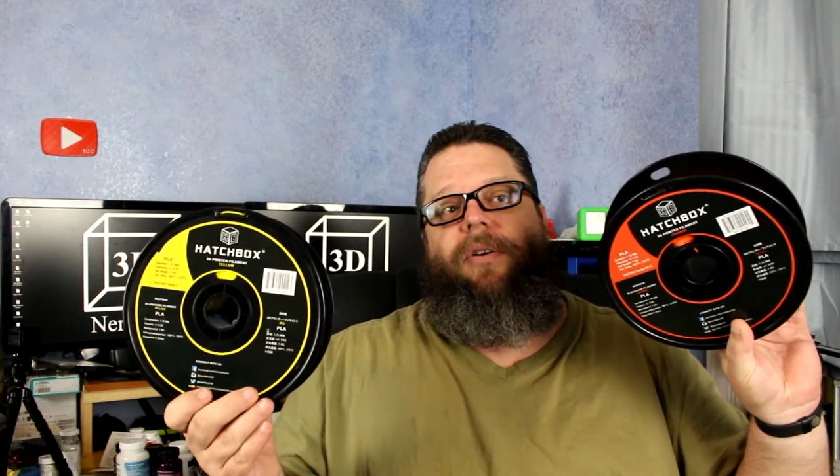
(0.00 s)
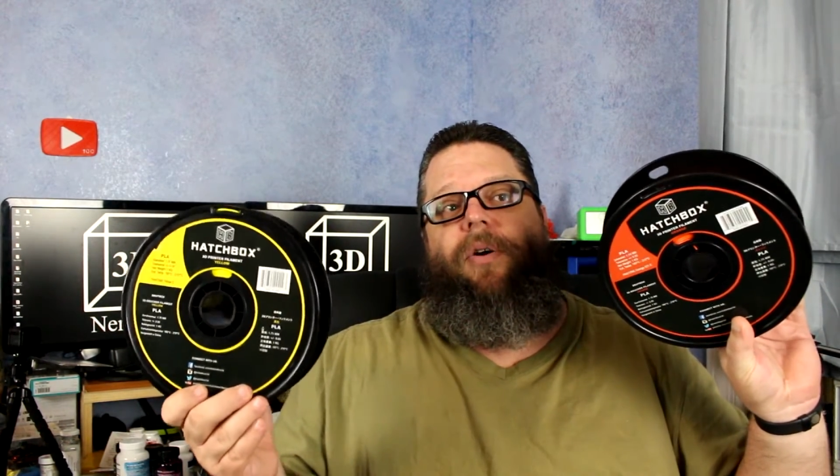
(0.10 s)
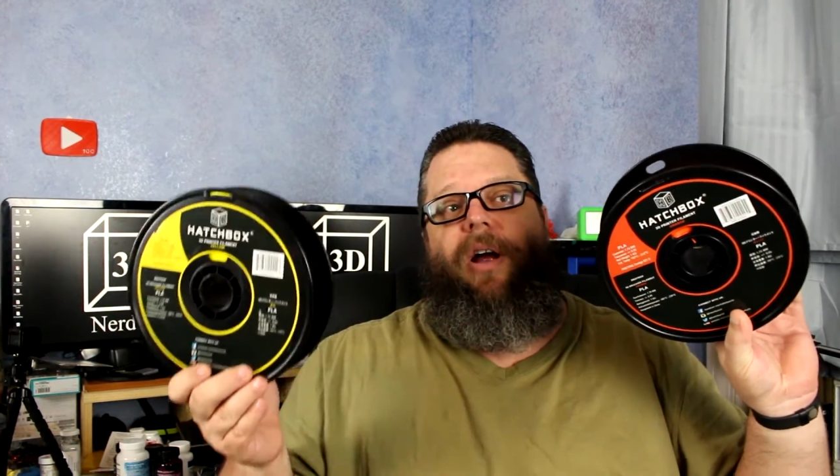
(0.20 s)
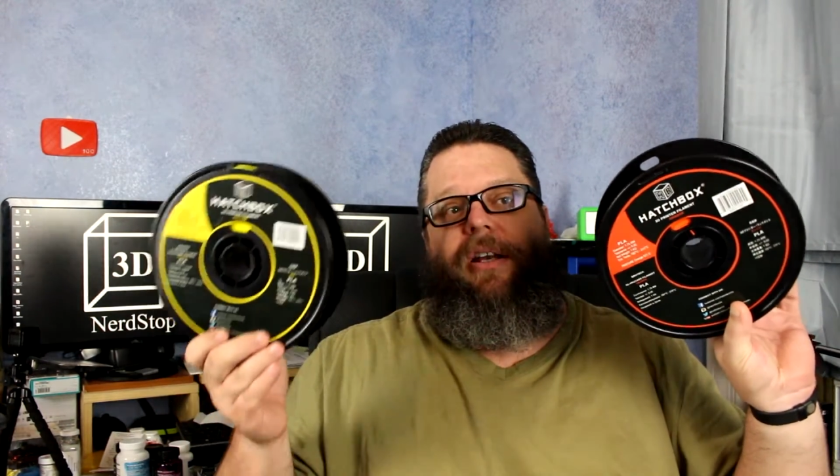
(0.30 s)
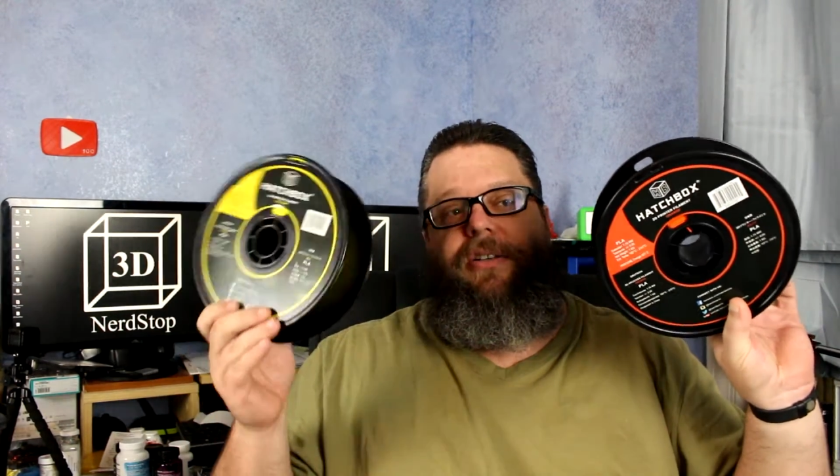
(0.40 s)

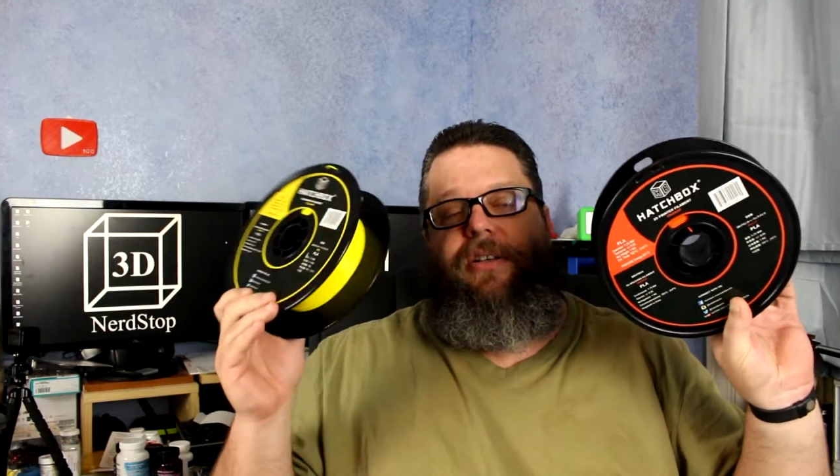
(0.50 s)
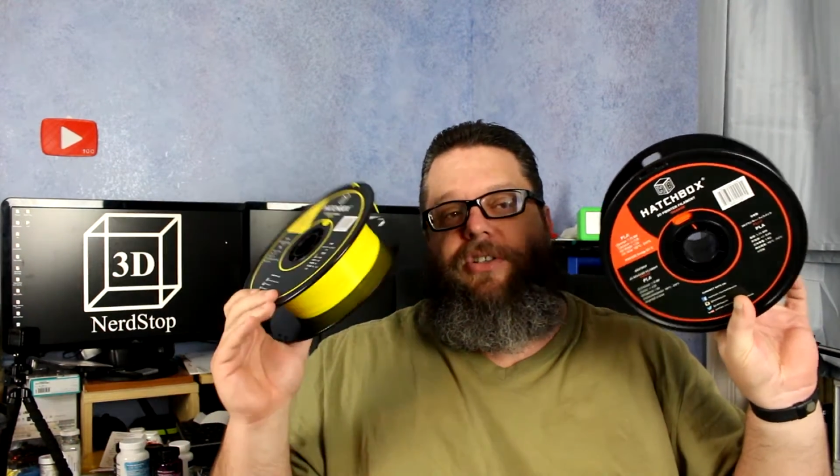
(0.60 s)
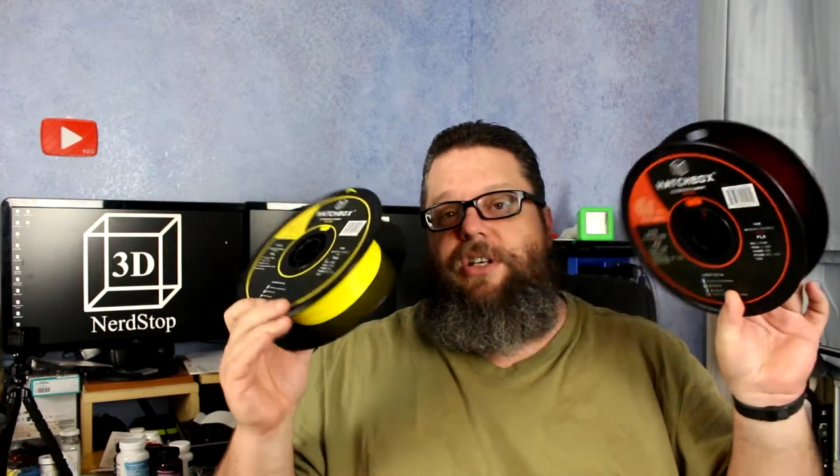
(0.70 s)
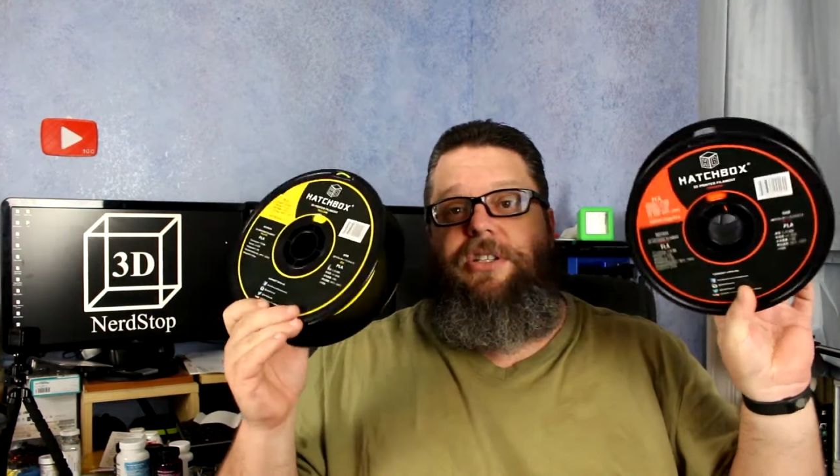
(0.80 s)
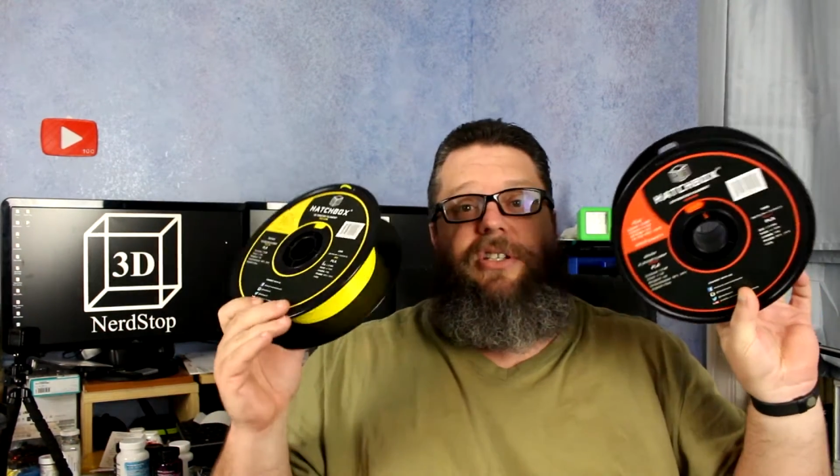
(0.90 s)
are actually
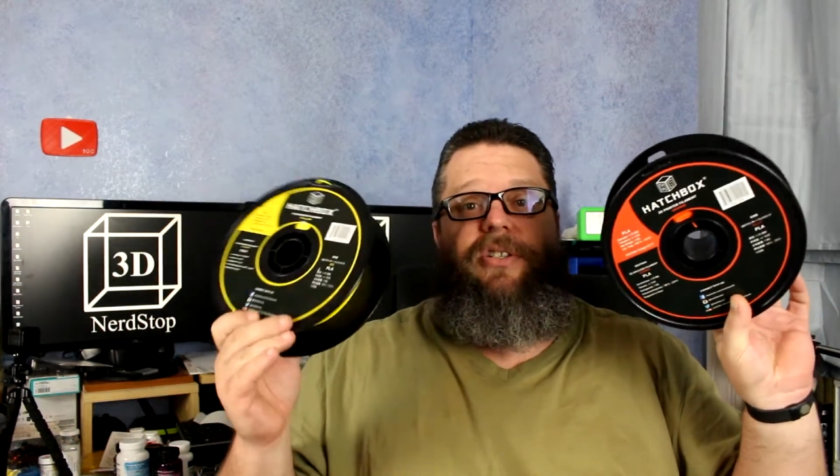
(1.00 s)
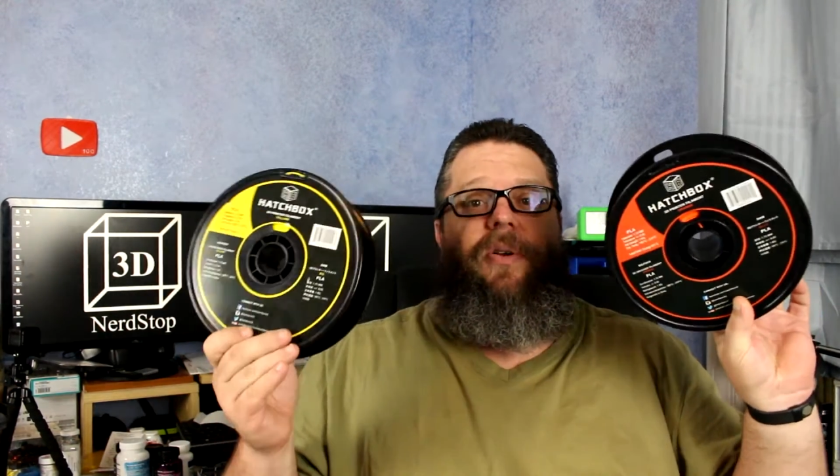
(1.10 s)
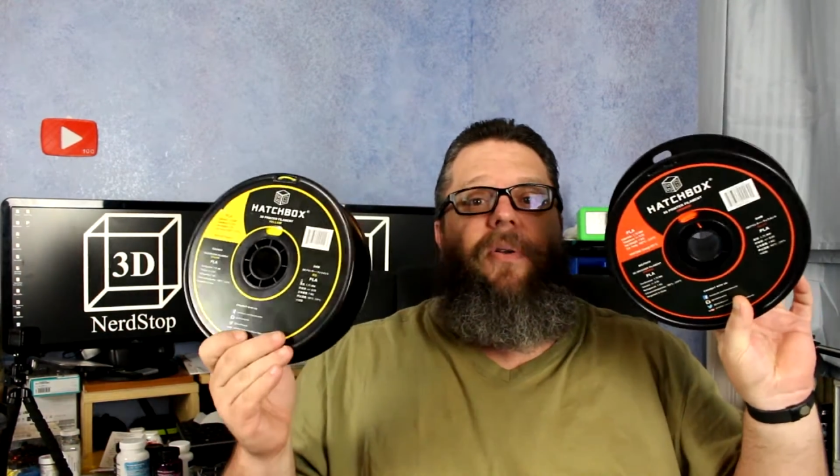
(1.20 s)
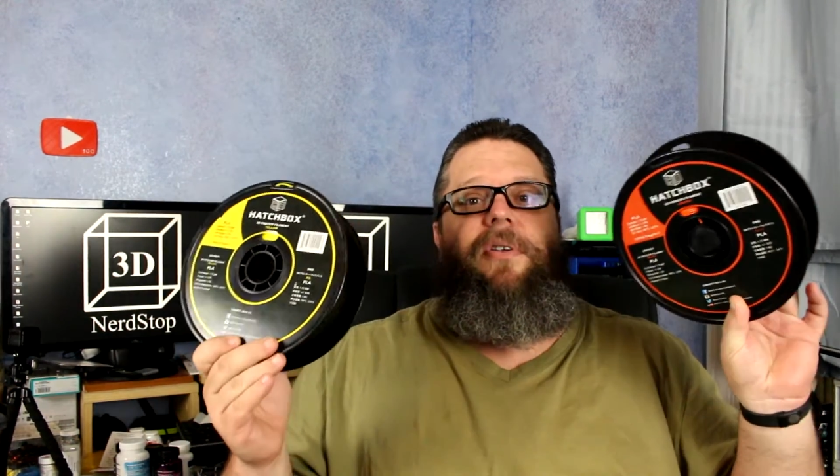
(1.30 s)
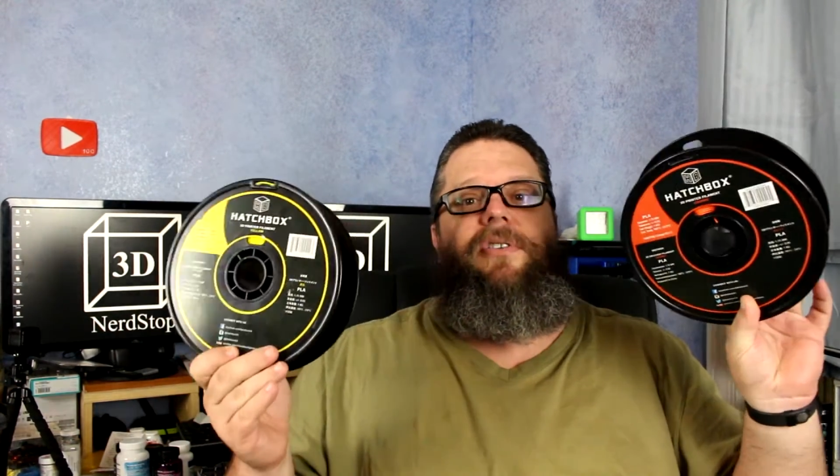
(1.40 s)
just as
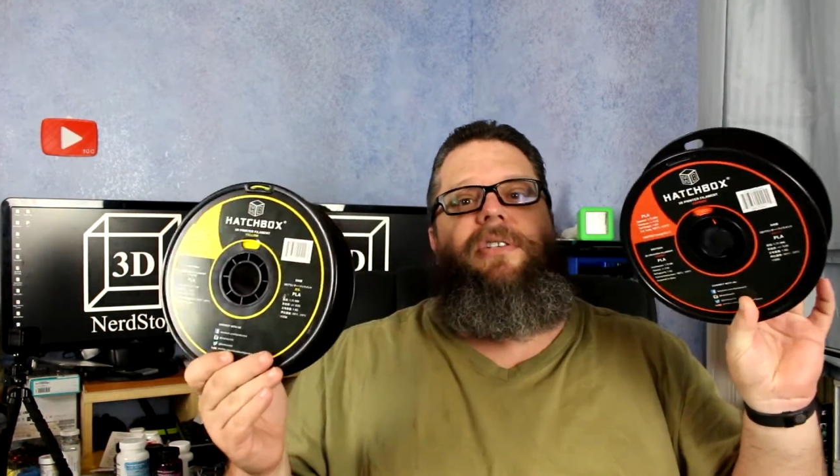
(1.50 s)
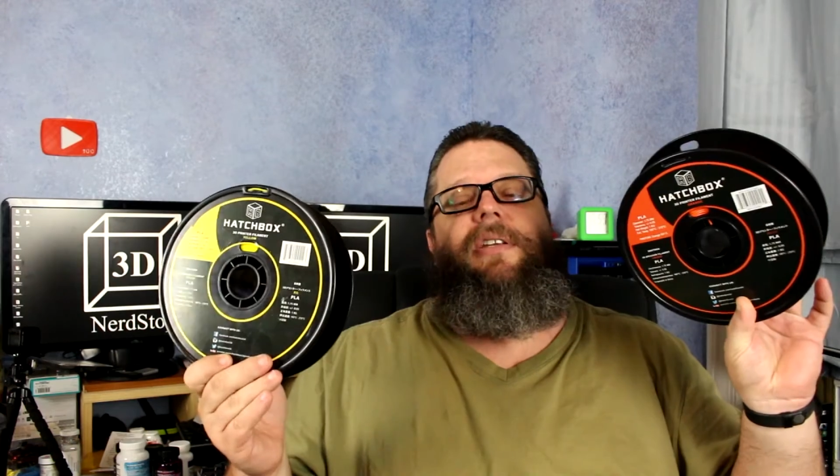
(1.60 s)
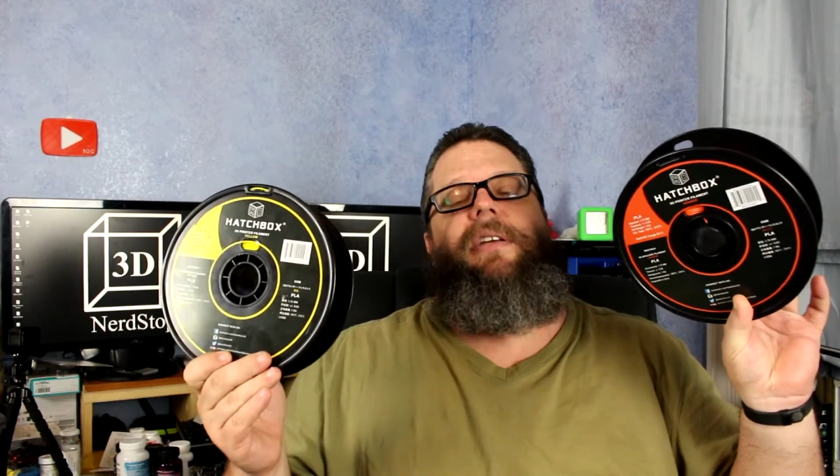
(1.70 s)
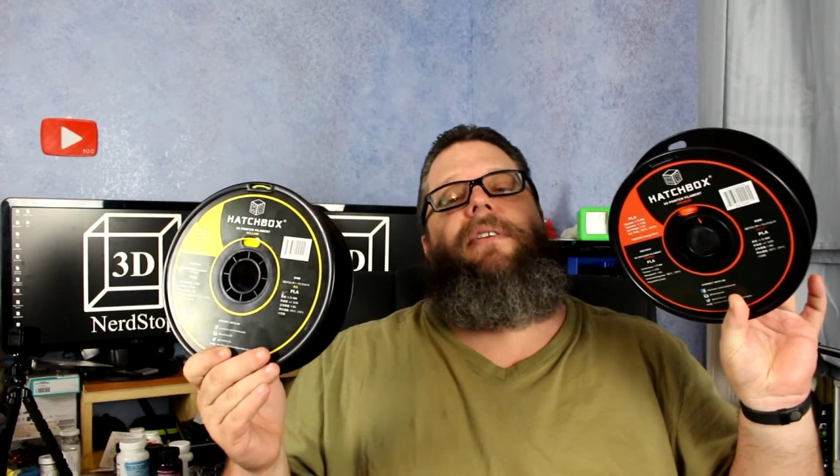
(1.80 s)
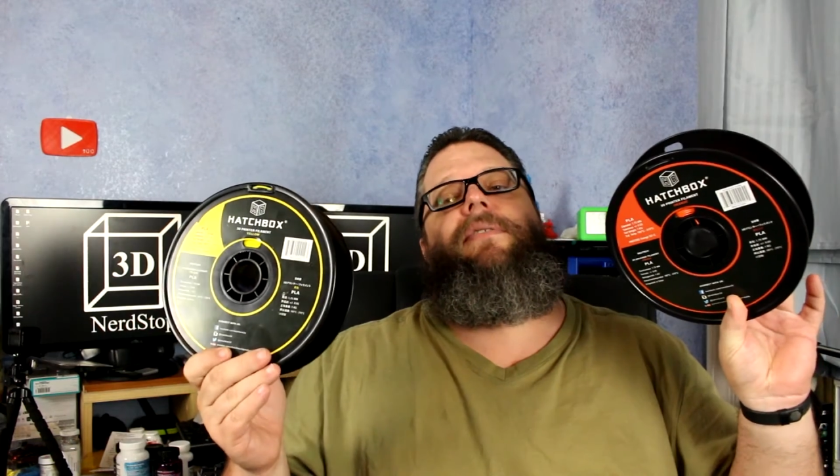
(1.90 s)
old as
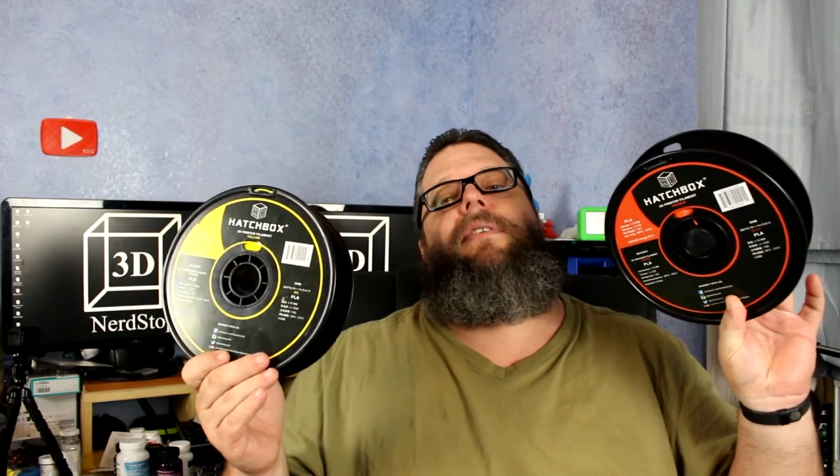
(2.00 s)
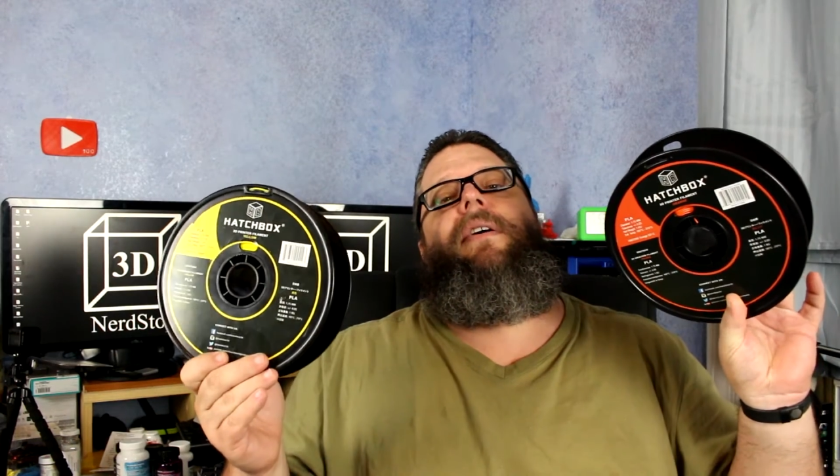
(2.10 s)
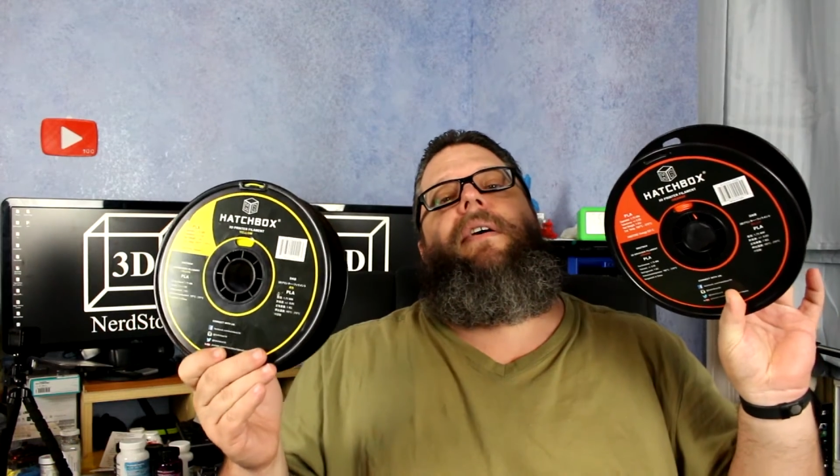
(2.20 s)
these